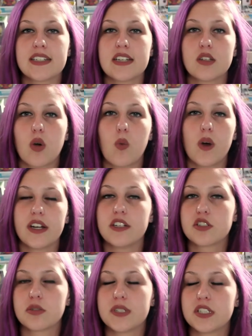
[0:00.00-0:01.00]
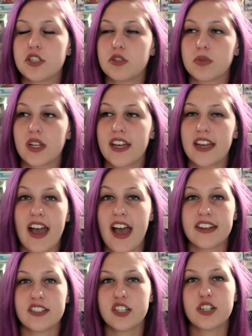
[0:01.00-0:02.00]
is, what instruments do you play?
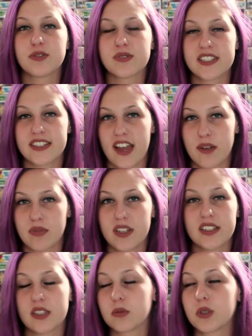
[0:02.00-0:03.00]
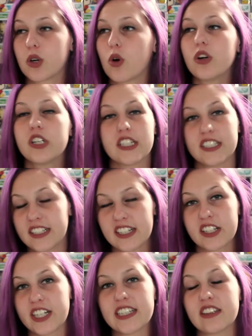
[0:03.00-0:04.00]
I don't. I played the recorder in
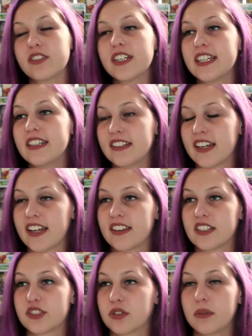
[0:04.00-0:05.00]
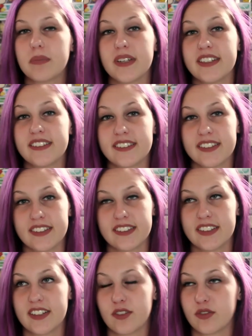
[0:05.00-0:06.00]
grade three and the trumpet
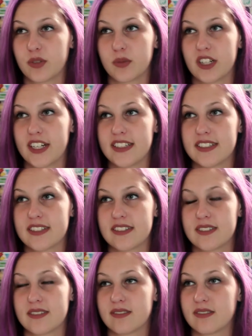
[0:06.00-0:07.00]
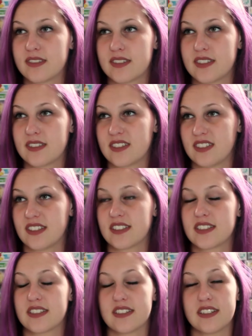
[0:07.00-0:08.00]
from grades
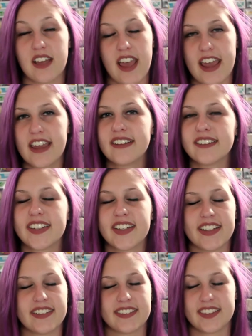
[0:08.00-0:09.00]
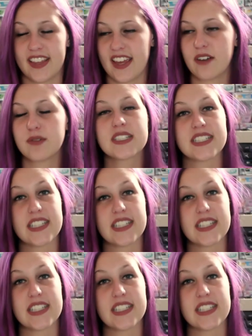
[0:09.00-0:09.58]
six to eight, and that was